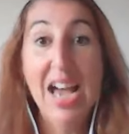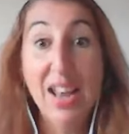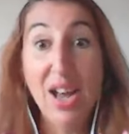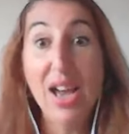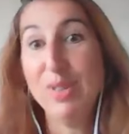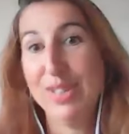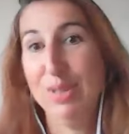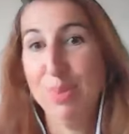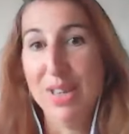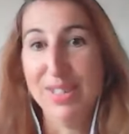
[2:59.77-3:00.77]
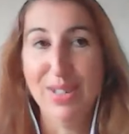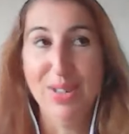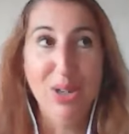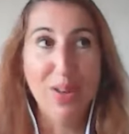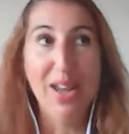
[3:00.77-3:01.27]
And I was mm. the person
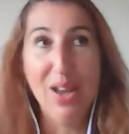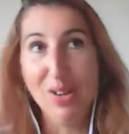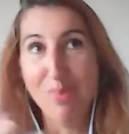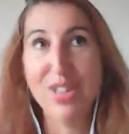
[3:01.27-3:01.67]
who went home,